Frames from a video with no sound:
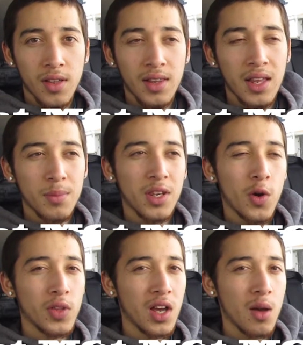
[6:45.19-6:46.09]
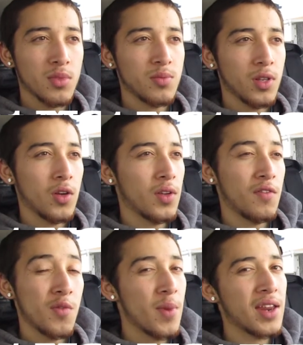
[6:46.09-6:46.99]
Let me know in the comments below
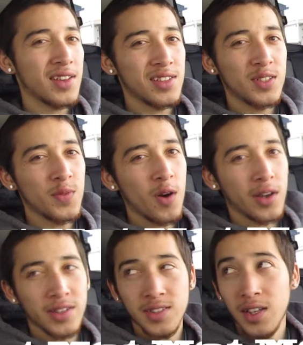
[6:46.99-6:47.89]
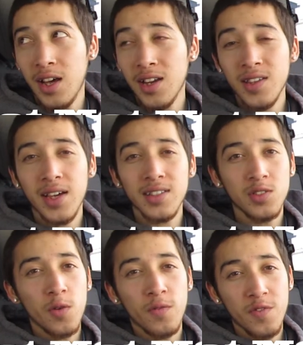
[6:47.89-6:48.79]
if you made it this far, because a lot of you guys
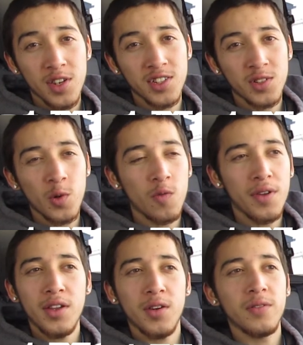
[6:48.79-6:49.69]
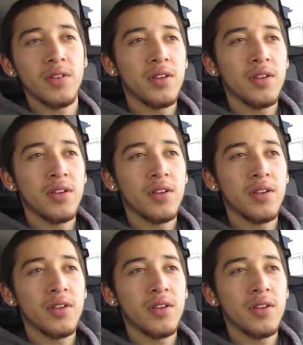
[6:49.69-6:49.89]
don't finish the whole video.